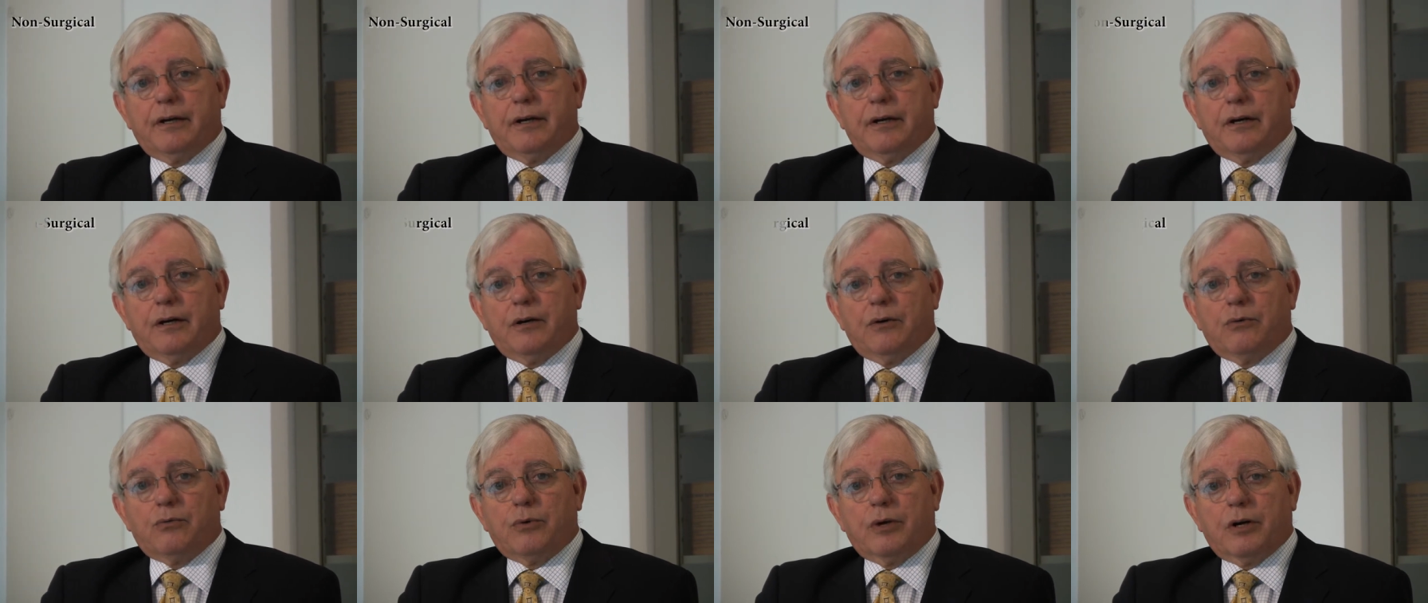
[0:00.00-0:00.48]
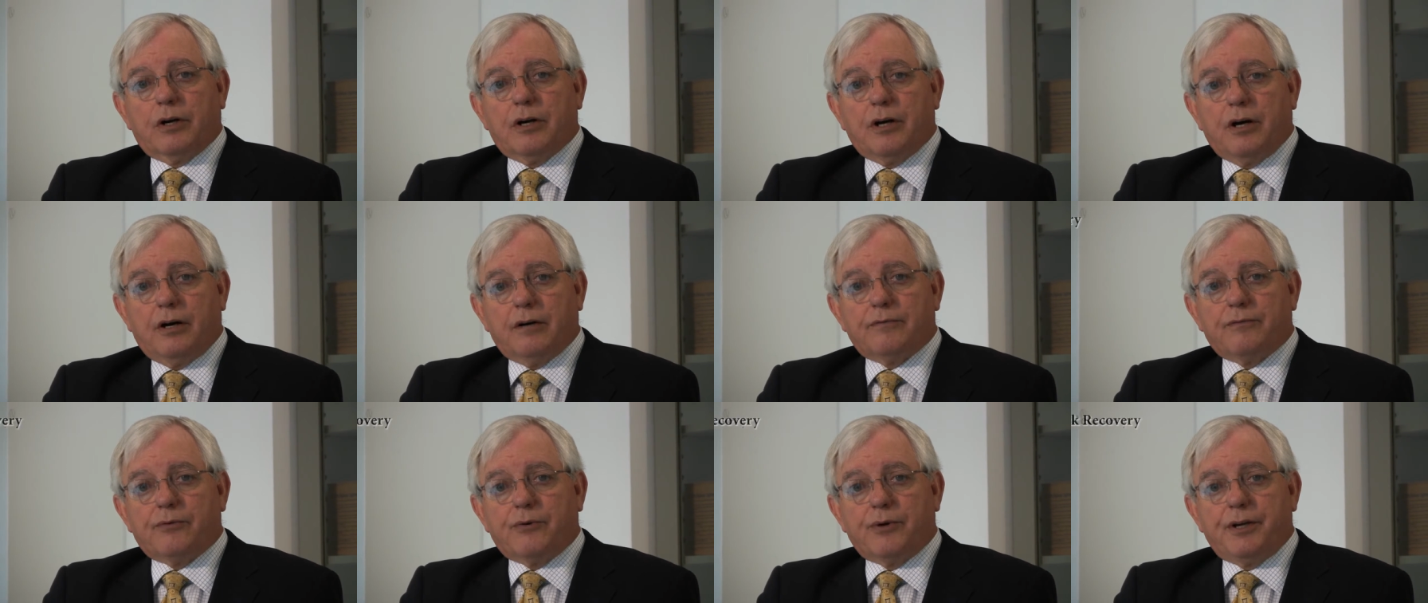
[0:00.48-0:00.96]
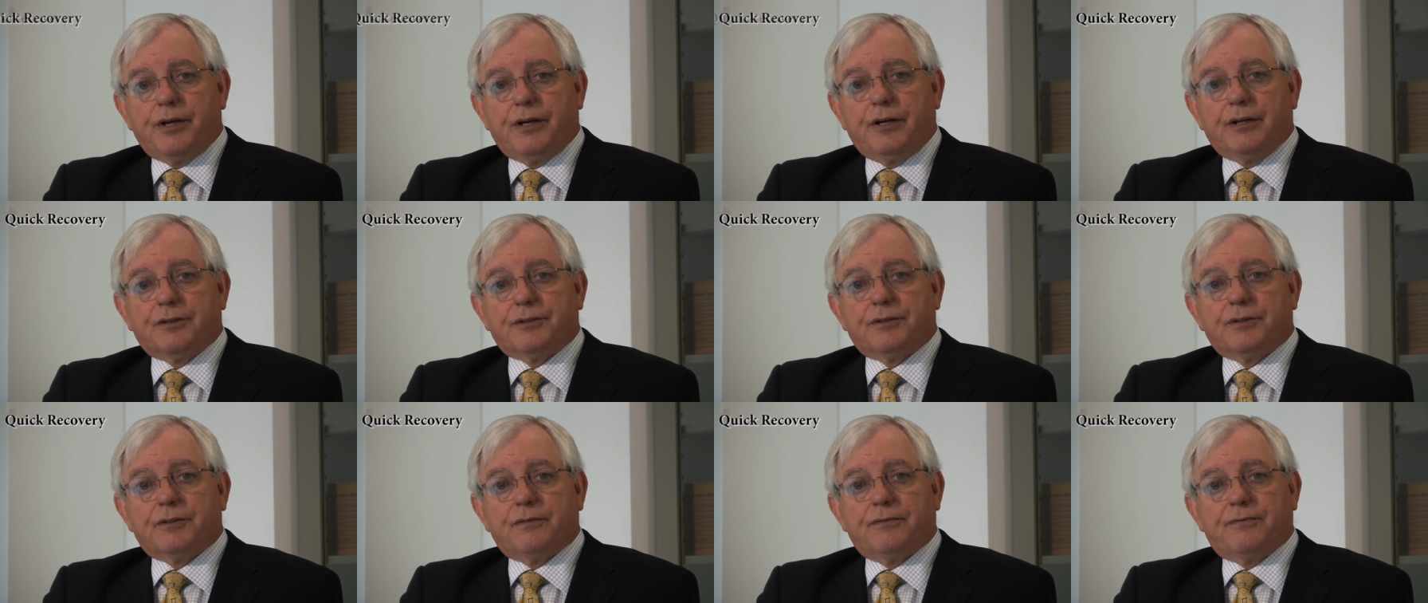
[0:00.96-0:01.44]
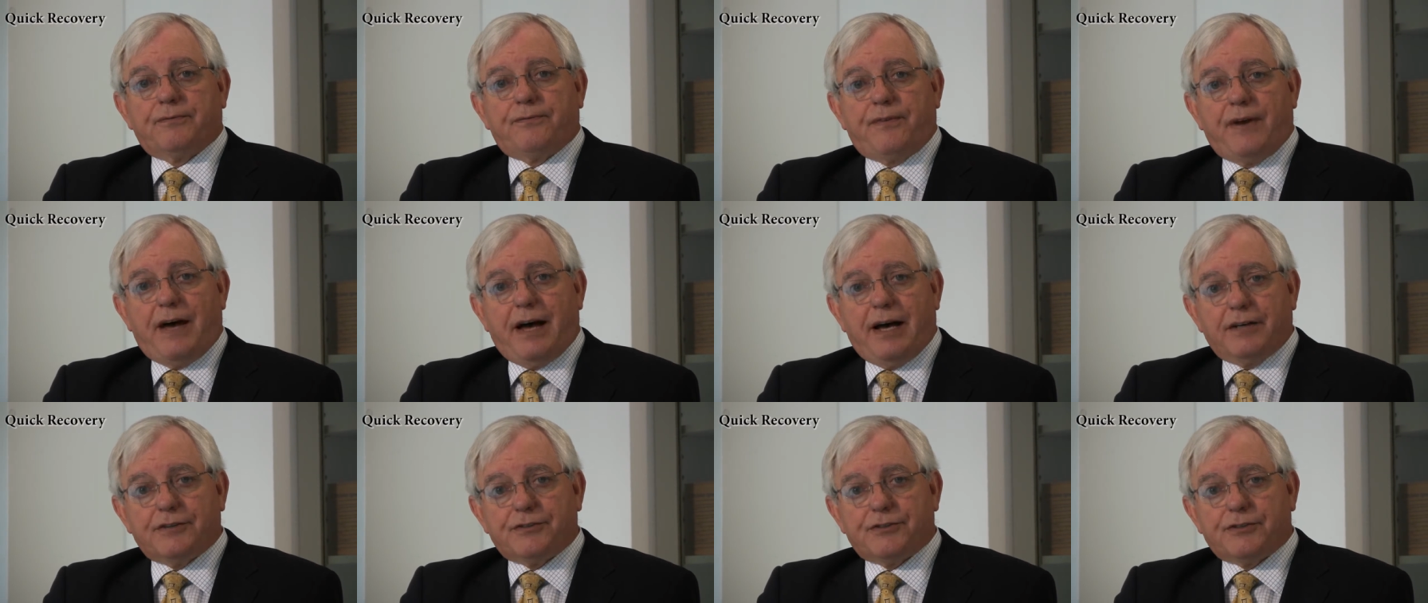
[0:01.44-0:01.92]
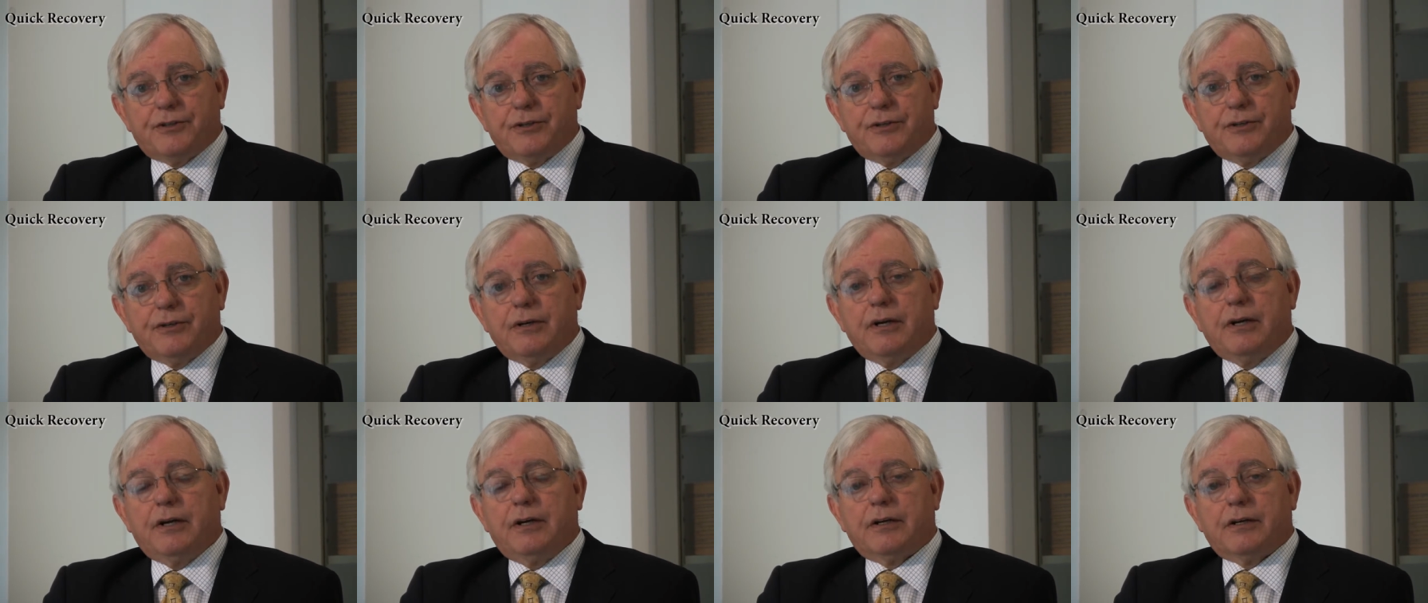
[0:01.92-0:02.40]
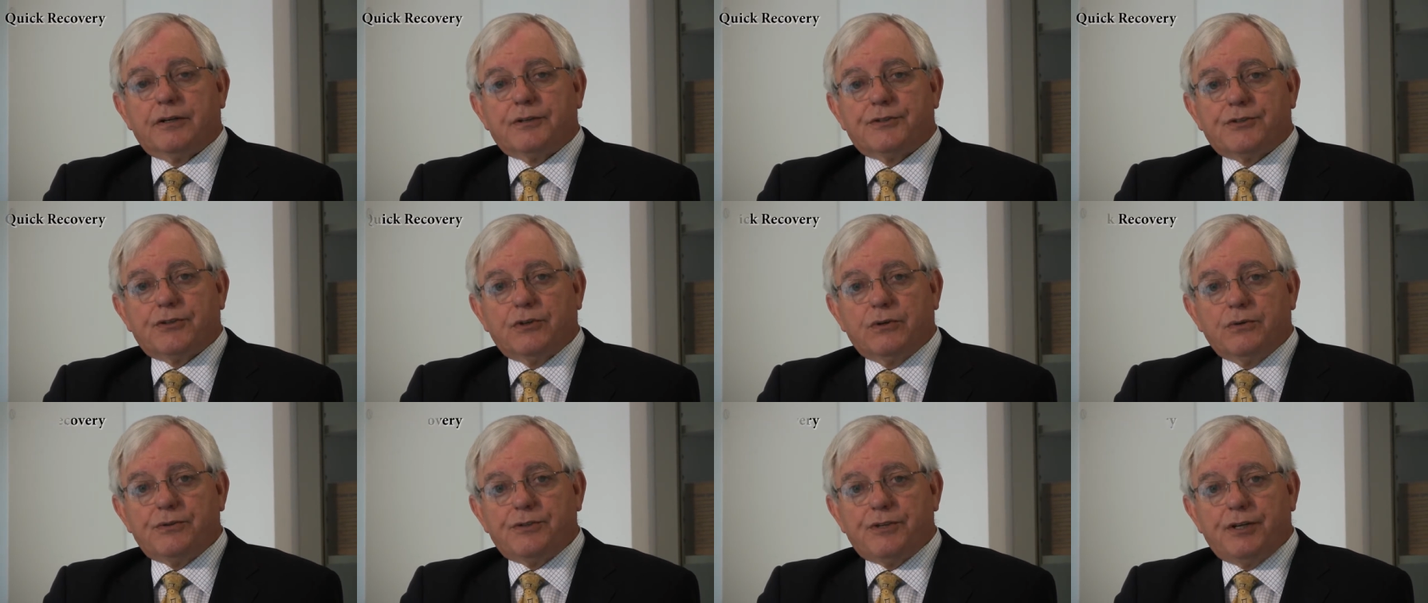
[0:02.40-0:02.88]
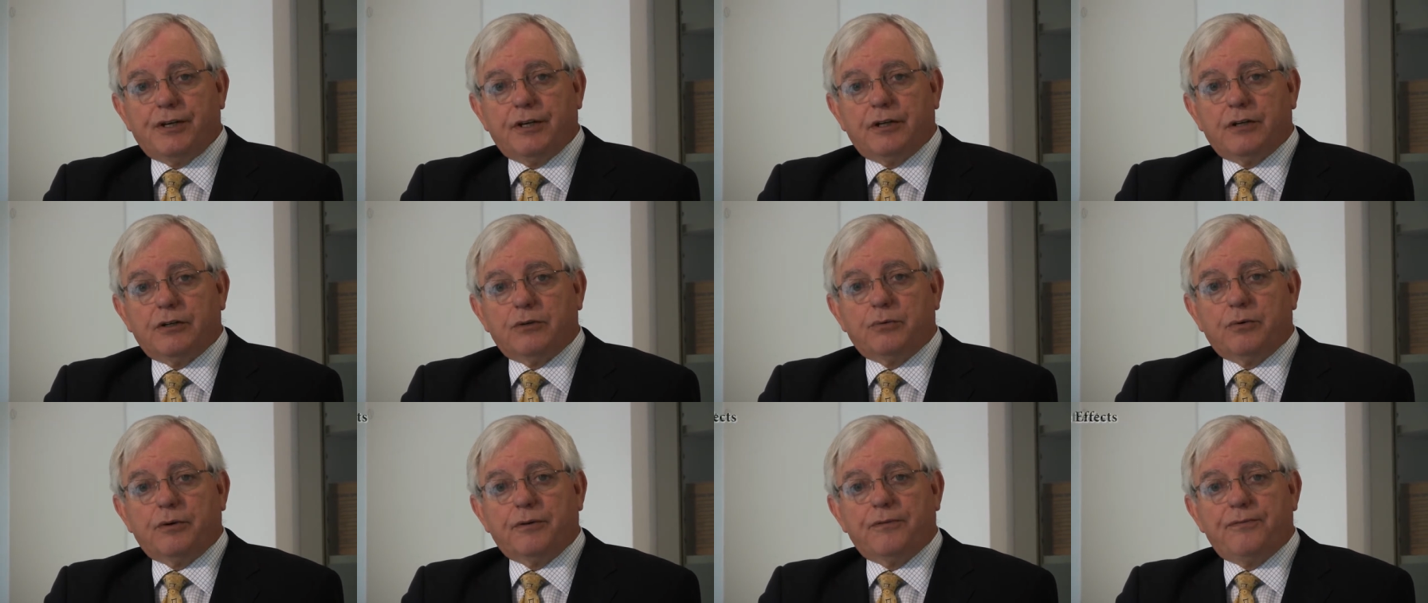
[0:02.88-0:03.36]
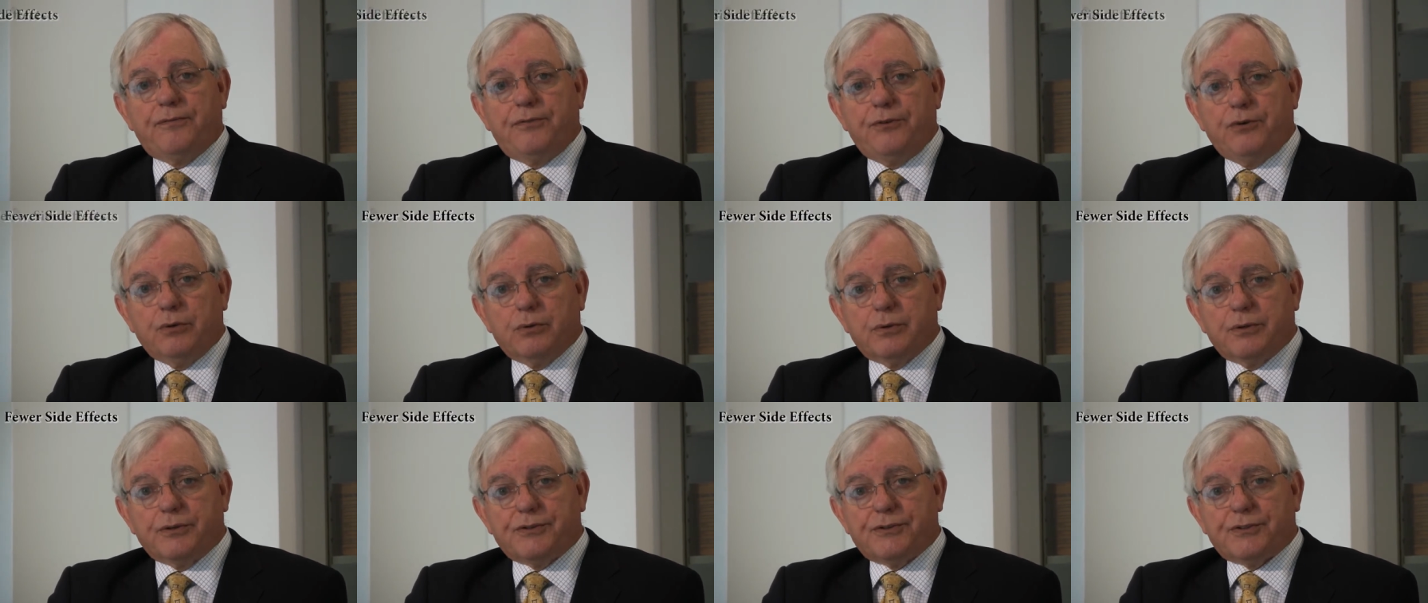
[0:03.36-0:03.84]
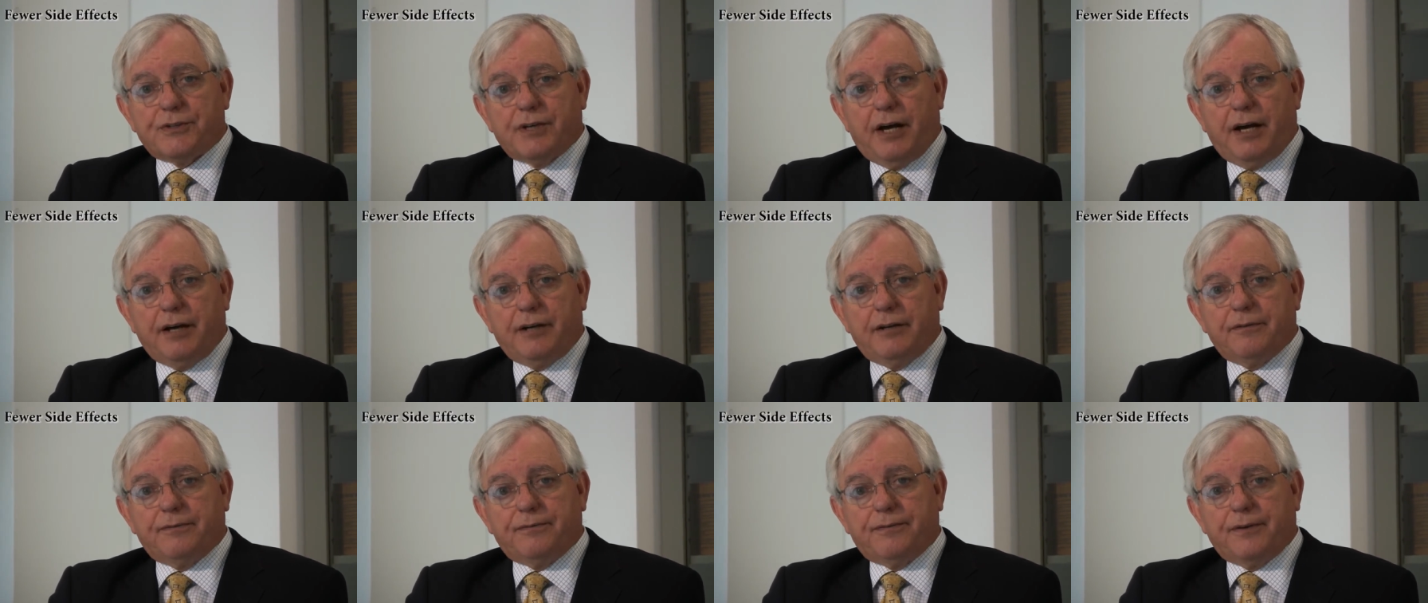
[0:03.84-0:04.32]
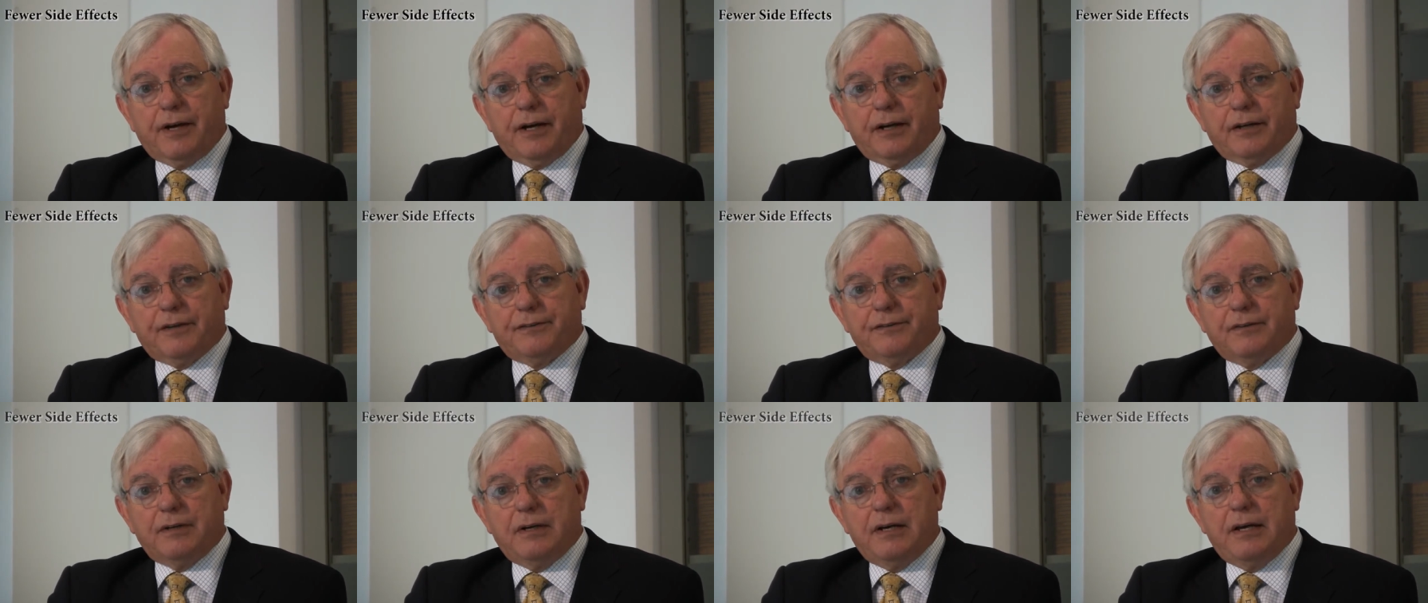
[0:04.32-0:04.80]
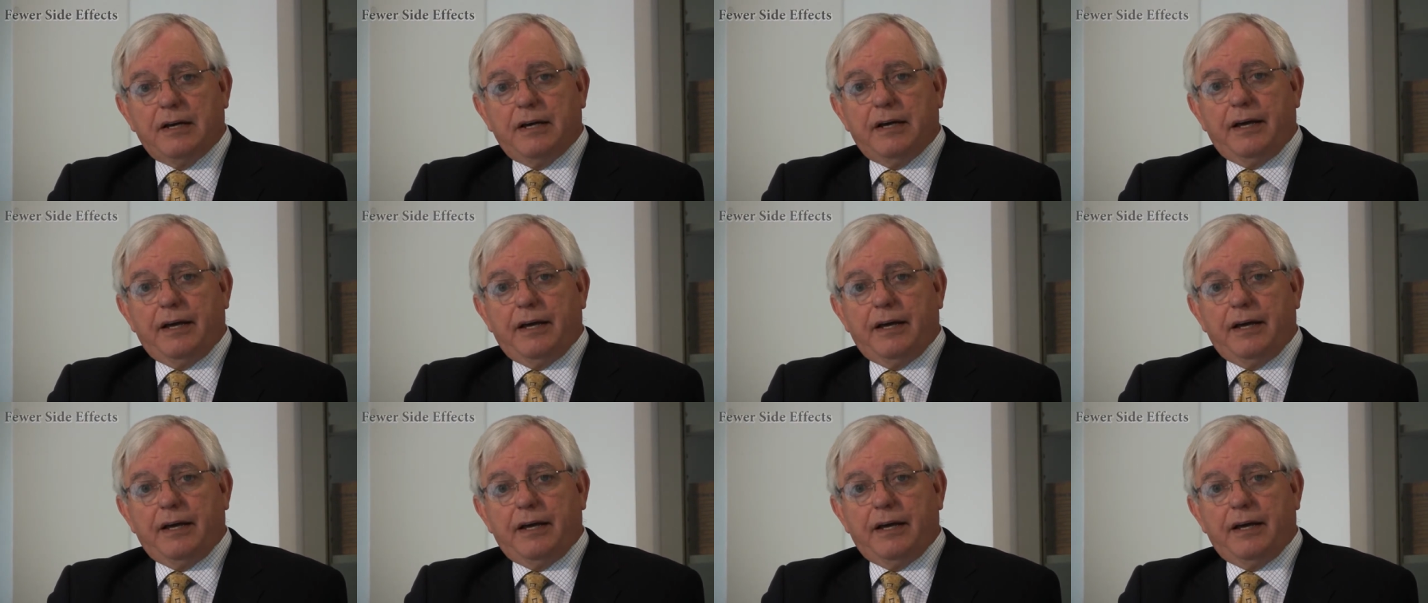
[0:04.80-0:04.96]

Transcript: uh, recovery is faster, associated with fewer side effects,